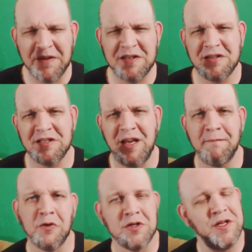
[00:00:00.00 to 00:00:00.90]
this is the
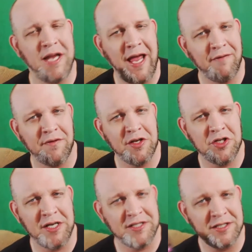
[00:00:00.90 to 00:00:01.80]
same version that you have on the
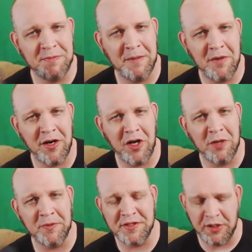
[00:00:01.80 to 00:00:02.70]
Genesis, but I'm not
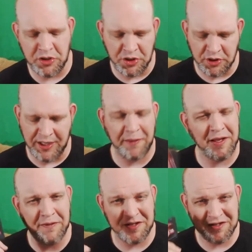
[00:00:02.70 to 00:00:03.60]
100% sure, and I
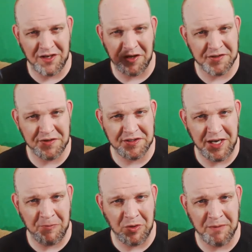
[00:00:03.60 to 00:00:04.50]
think this is also the
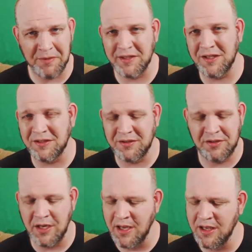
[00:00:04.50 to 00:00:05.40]
same one, but they're
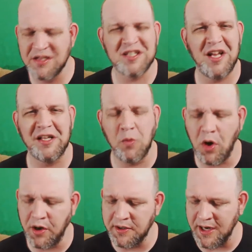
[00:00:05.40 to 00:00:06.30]
slightly
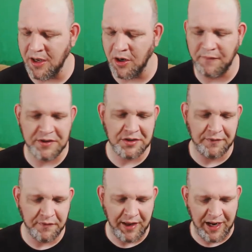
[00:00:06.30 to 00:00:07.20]
watered down,
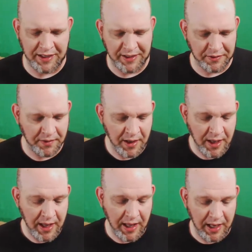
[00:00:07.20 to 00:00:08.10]
obviously, for the handheld.
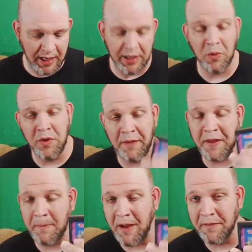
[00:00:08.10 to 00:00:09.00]
And I know
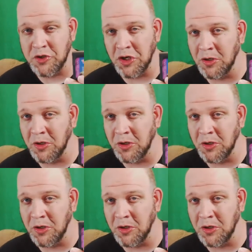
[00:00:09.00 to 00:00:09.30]
nothing about the